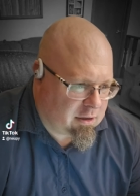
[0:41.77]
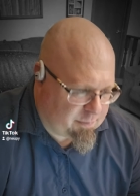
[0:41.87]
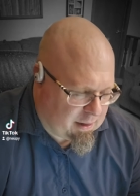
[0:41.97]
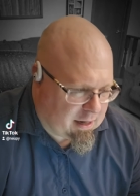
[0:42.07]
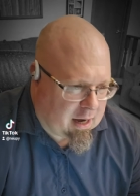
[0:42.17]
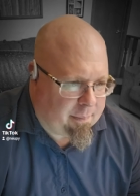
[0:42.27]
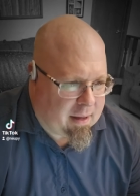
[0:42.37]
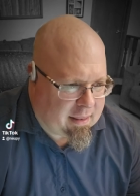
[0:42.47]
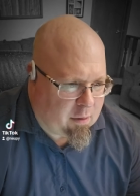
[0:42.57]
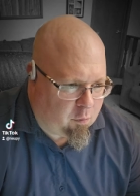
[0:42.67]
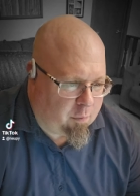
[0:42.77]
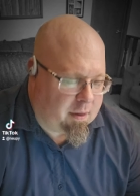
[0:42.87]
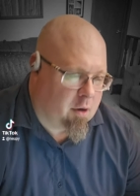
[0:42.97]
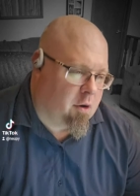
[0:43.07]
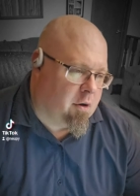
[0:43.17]
speak up and they will
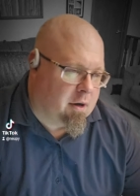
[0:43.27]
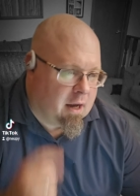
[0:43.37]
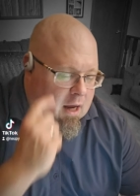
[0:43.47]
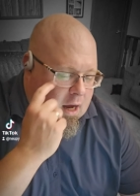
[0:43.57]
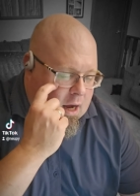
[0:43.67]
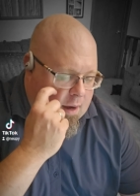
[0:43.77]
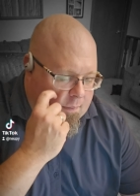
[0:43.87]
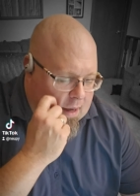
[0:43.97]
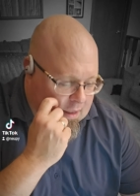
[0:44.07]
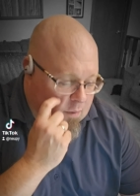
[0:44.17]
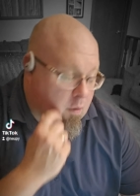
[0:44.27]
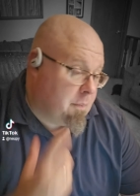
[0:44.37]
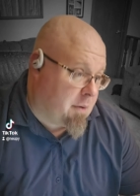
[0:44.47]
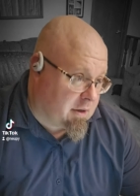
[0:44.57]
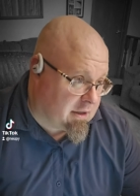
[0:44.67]
be heard um, and they
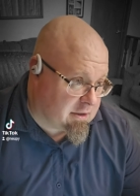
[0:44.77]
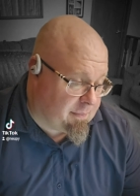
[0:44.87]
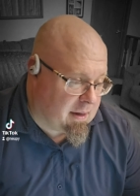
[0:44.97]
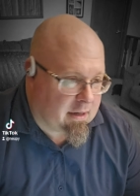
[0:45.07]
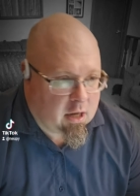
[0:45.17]
will participate.